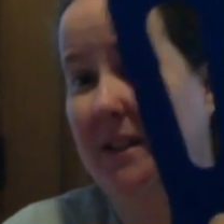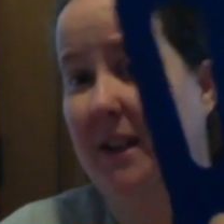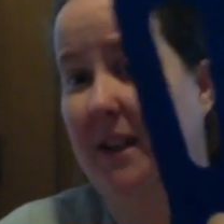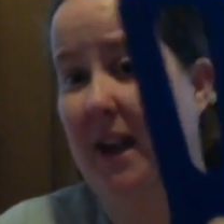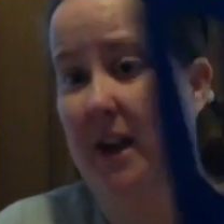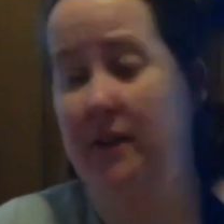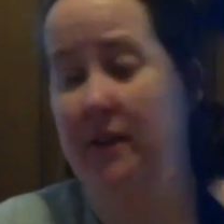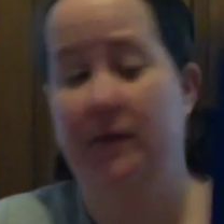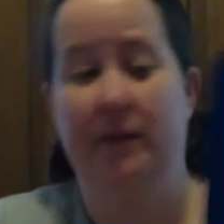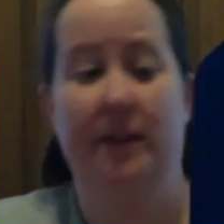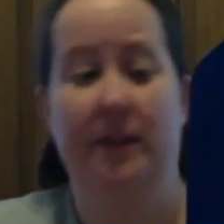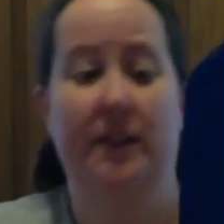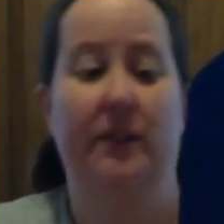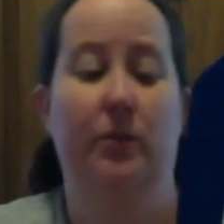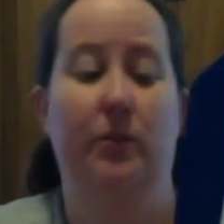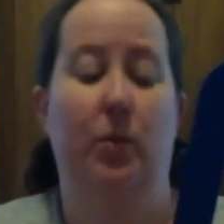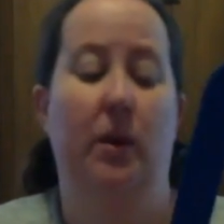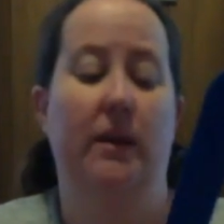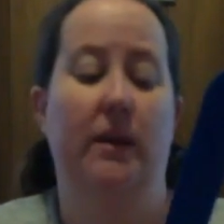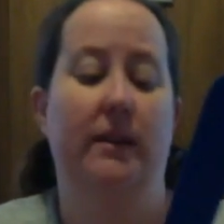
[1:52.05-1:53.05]
care for these
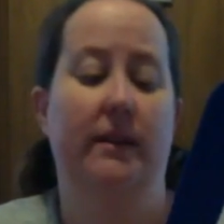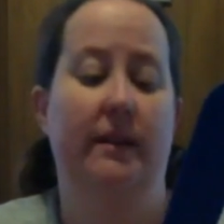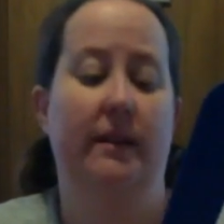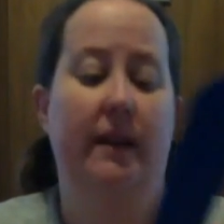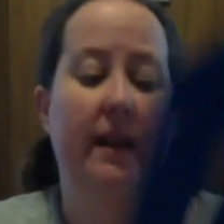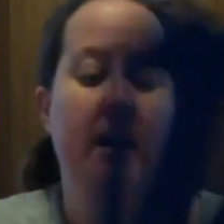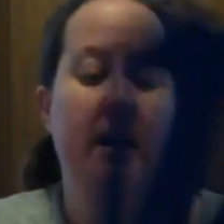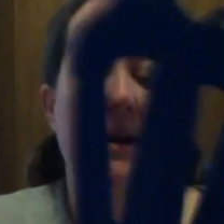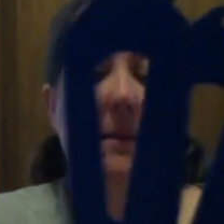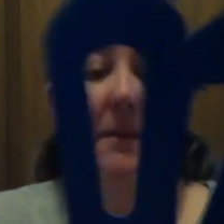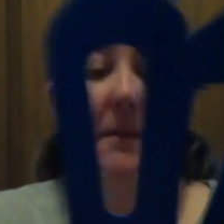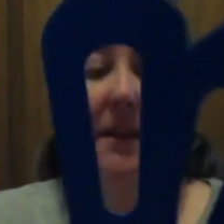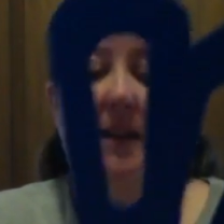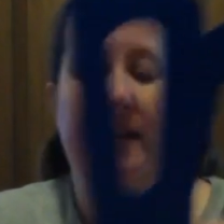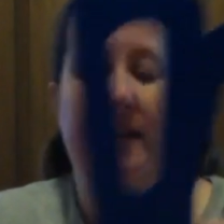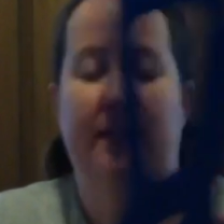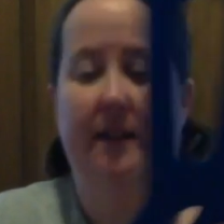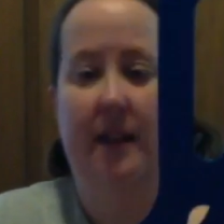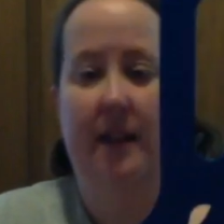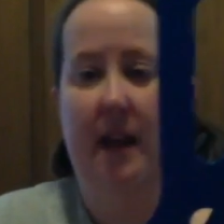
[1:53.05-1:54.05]
ones
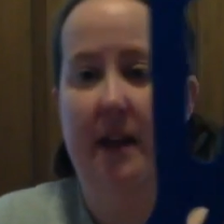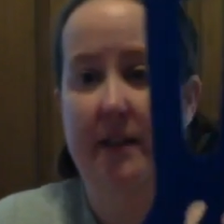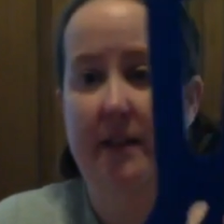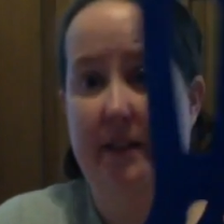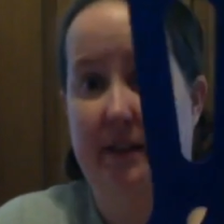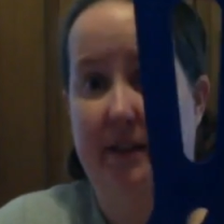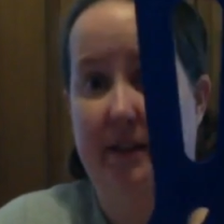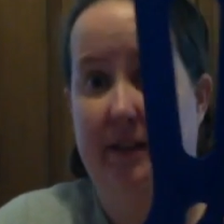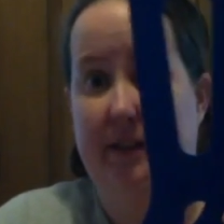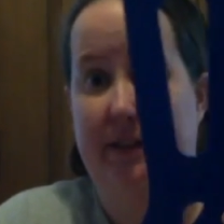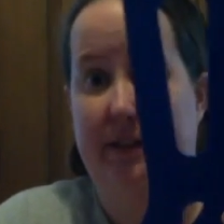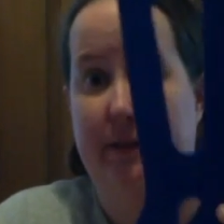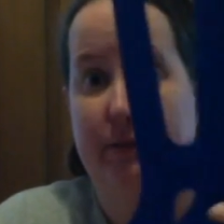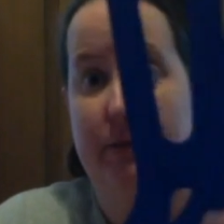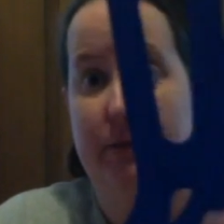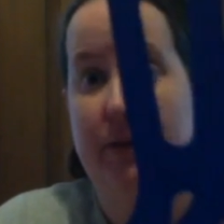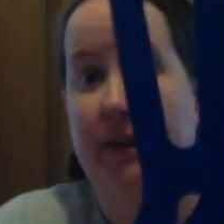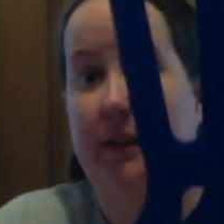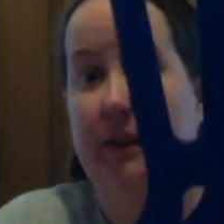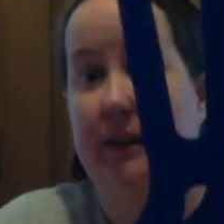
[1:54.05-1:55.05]
because I think this is a
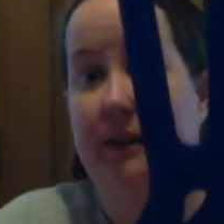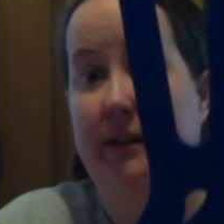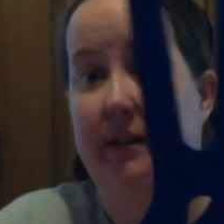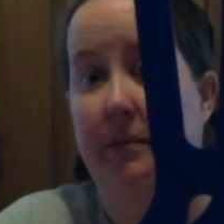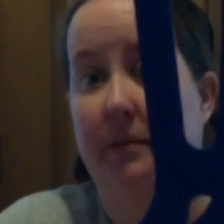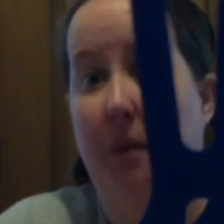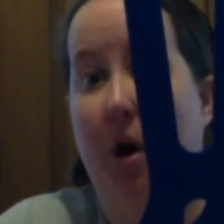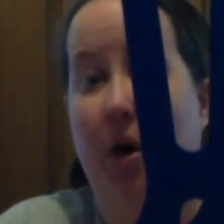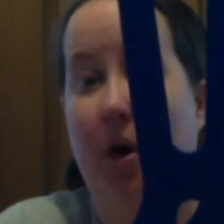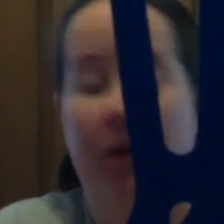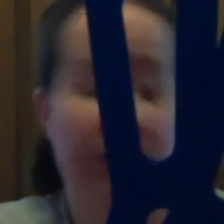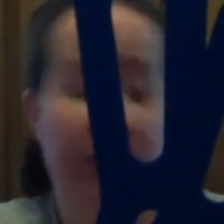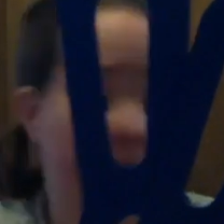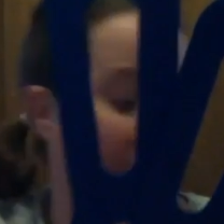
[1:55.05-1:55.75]
really small.